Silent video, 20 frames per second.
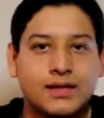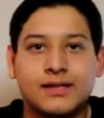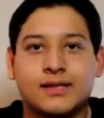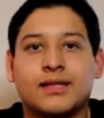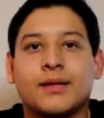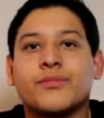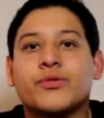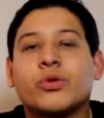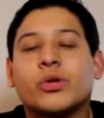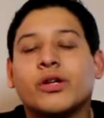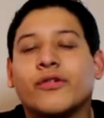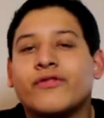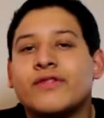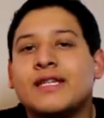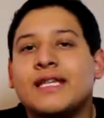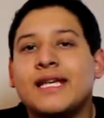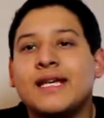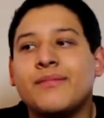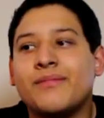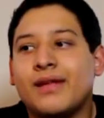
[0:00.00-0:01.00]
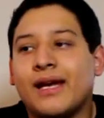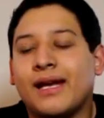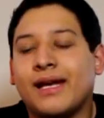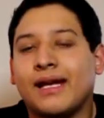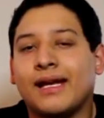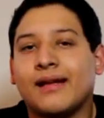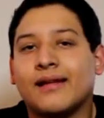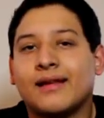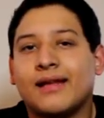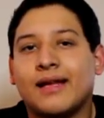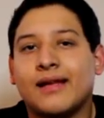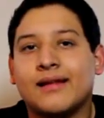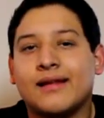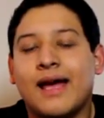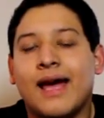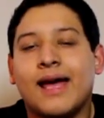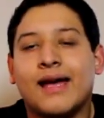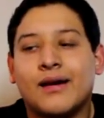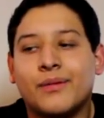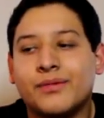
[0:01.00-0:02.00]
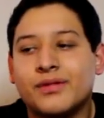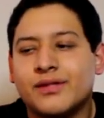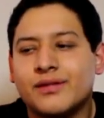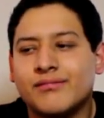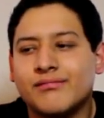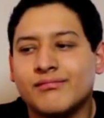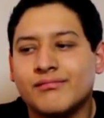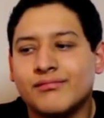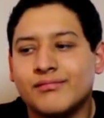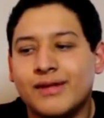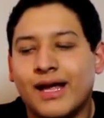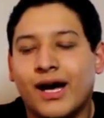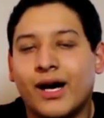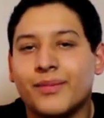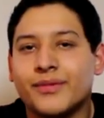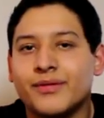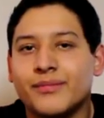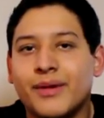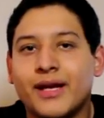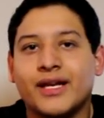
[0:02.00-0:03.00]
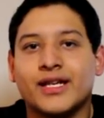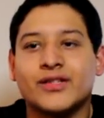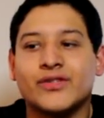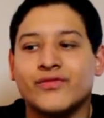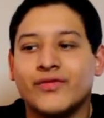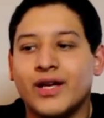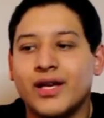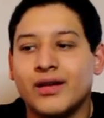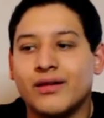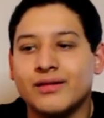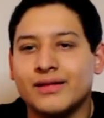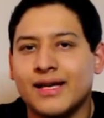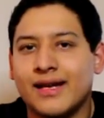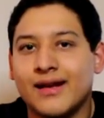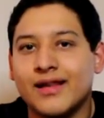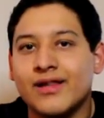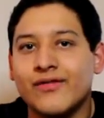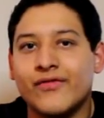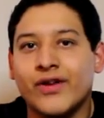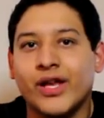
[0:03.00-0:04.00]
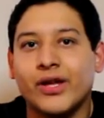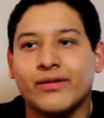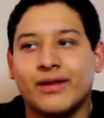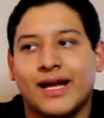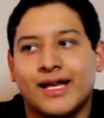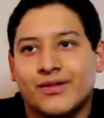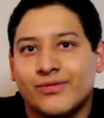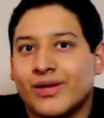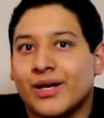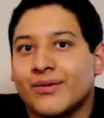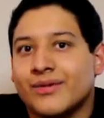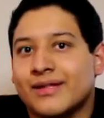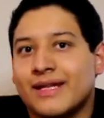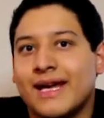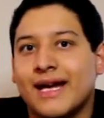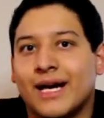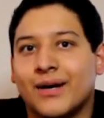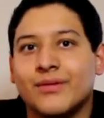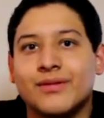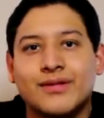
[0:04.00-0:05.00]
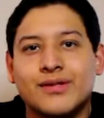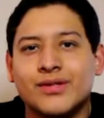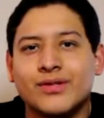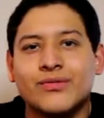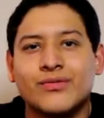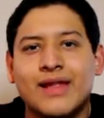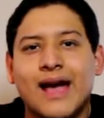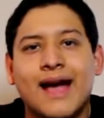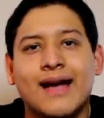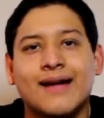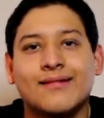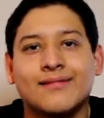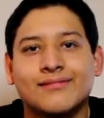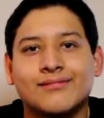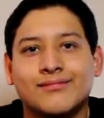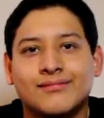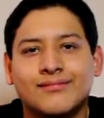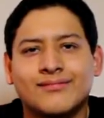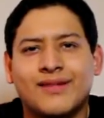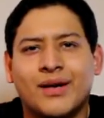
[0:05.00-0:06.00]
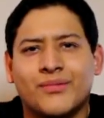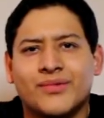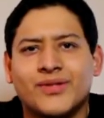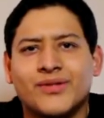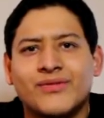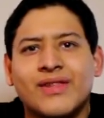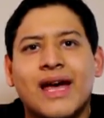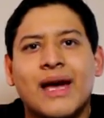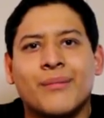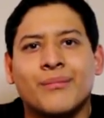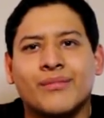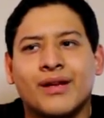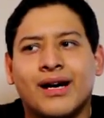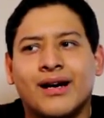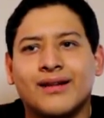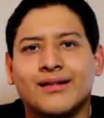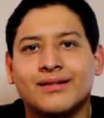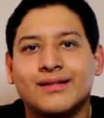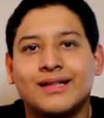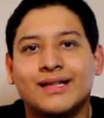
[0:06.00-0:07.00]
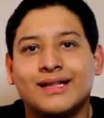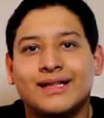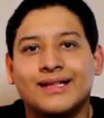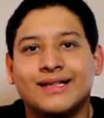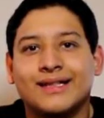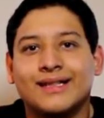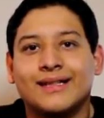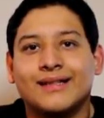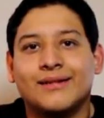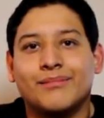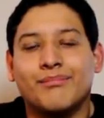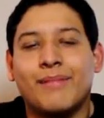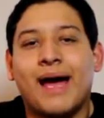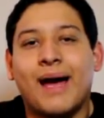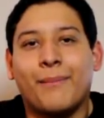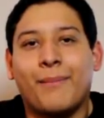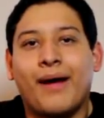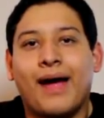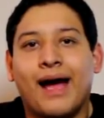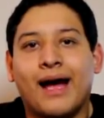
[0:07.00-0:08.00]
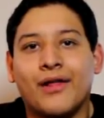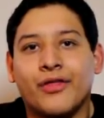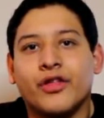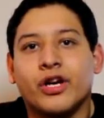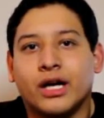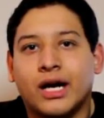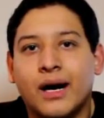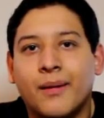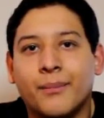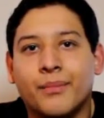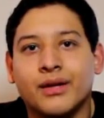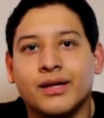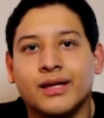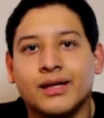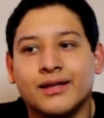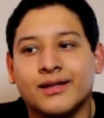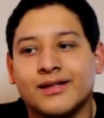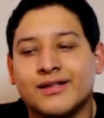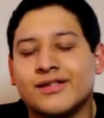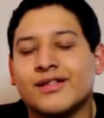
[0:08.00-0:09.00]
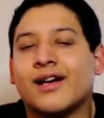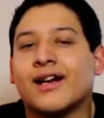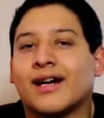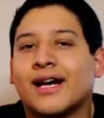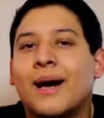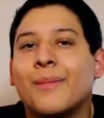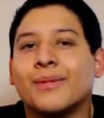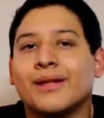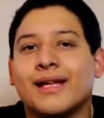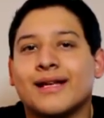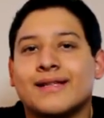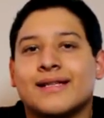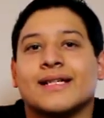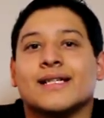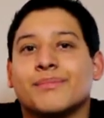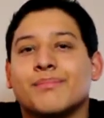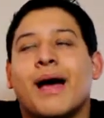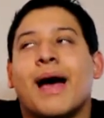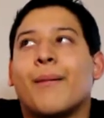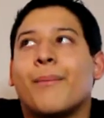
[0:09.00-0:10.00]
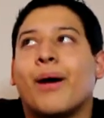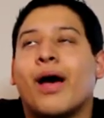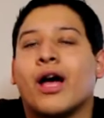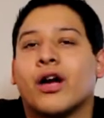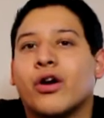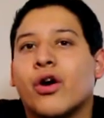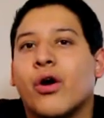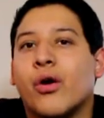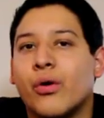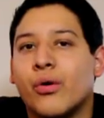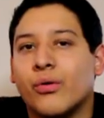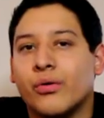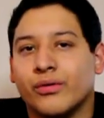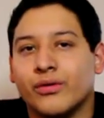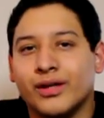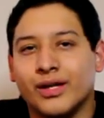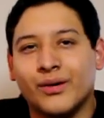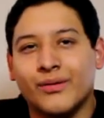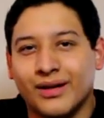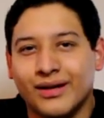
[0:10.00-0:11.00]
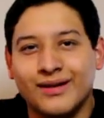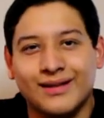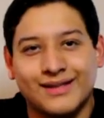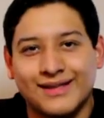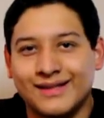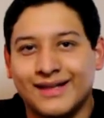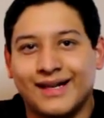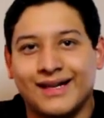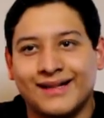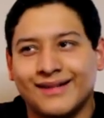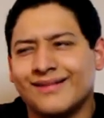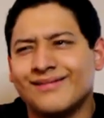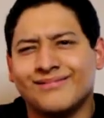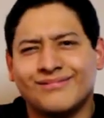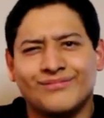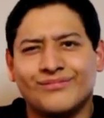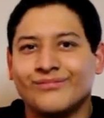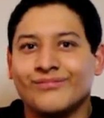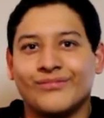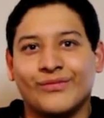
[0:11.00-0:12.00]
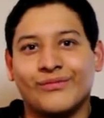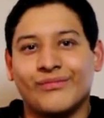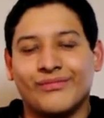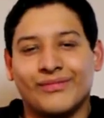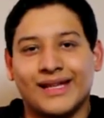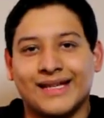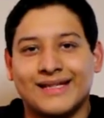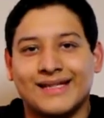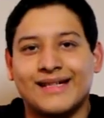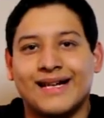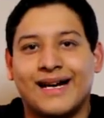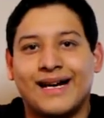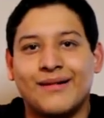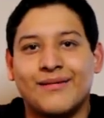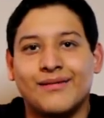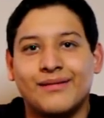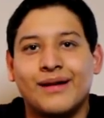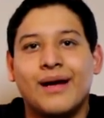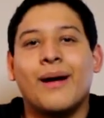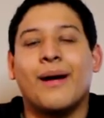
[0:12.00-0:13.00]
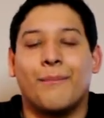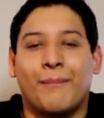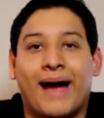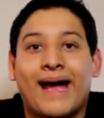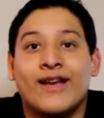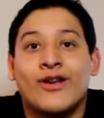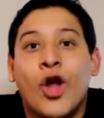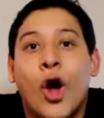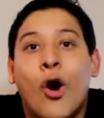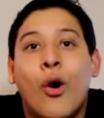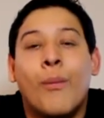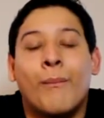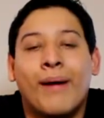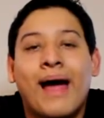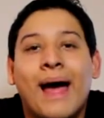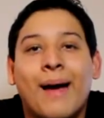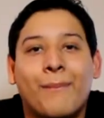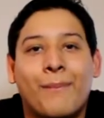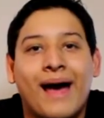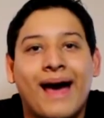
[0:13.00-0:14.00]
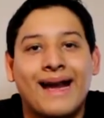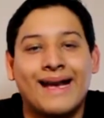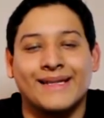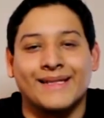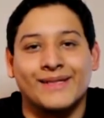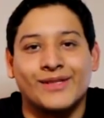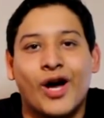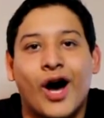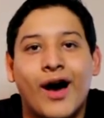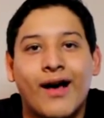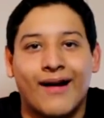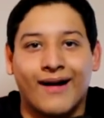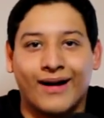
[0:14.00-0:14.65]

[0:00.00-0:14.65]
some sort of team that he, that helps him, that helps him make his videos. And in the video, that's what I was saying, I would sue that, I would sue them, not MatPat the company. There's not a company that says MatPat Co. You know, it's not it's not I know MatPat is not a